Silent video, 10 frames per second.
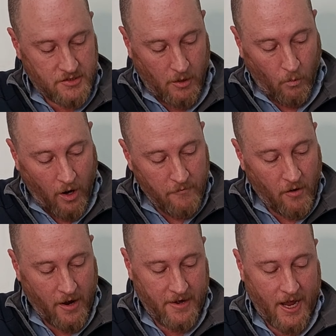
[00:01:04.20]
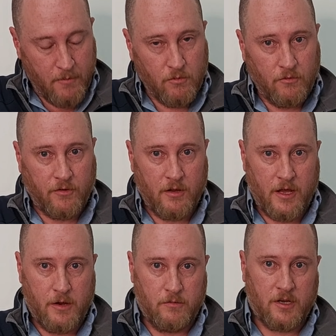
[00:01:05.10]
are Wi-Fi enabled, so
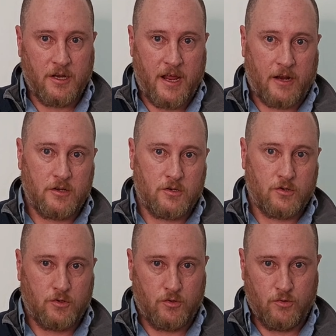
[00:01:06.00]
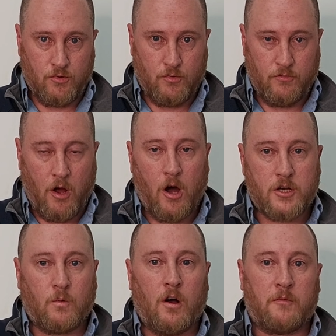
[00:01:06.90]
they would connect to the
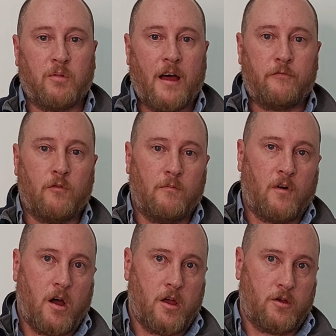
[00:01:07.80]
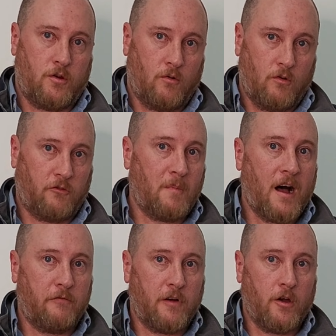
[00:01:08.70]
Hydrawise platform via your
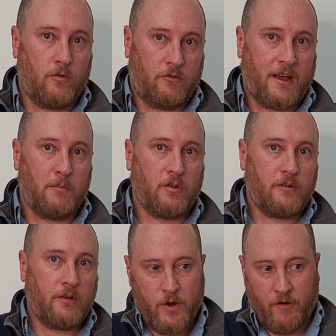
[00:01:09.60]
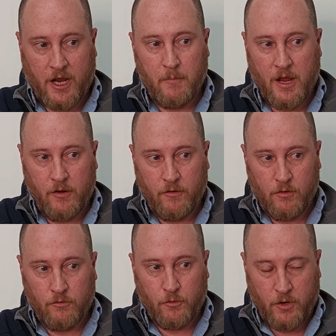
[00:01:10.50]
smartphone or tablet. We recommend
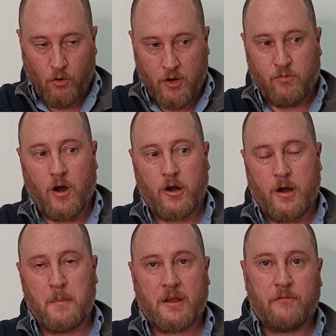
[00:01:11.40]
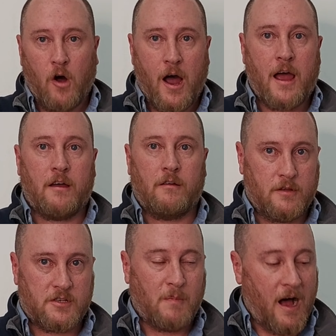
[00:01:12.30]
doing all your programming via the
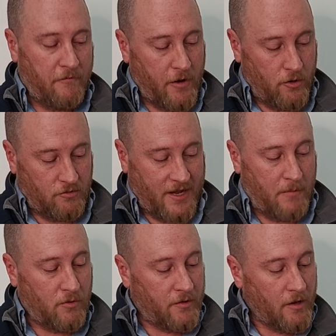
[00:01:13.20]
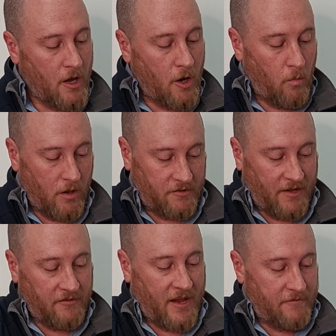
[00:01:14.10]
smartphone or tablet. While it
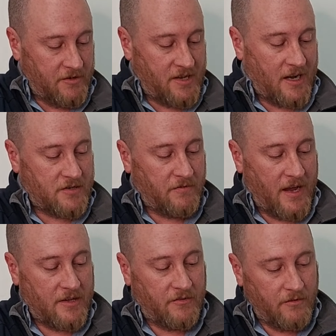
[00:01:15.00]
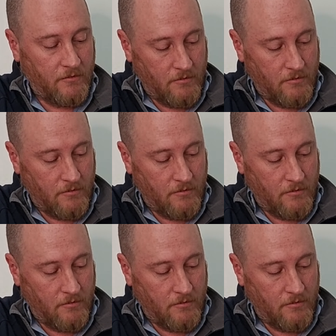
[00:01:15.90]
does have the touch face